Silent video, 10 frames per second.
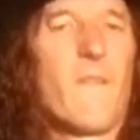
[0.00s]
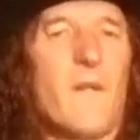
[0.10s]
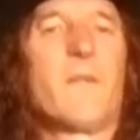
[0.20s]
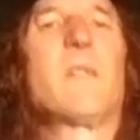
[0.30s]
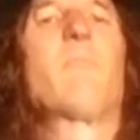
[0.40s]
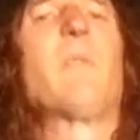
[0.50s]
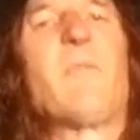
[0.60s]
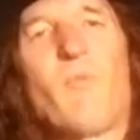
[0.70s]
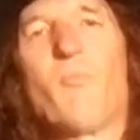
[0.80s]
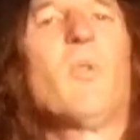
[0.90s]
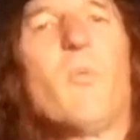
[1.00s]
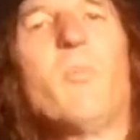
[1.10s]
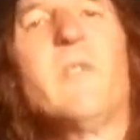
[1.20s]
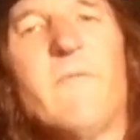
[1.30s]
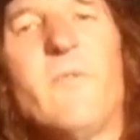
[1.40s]
I'm going to speak for
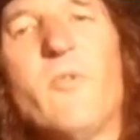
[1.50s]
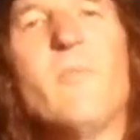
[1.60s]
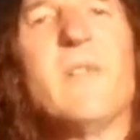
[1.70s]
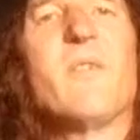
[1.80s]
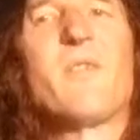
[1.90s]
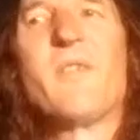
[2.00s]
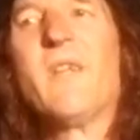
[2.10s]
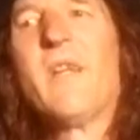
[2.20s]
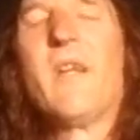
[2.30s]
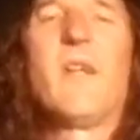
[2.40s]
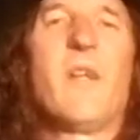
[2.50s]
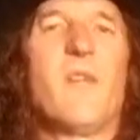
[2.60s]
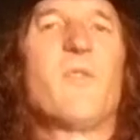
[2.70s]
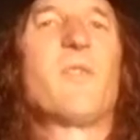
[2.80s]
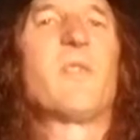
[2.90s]
probably a few minutes
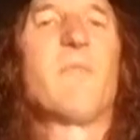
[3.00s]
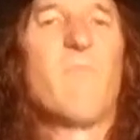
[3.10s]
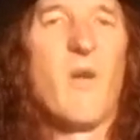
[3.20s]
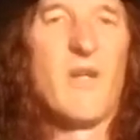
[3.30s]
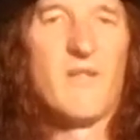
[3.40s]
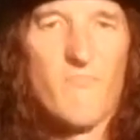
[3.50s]
and just give my,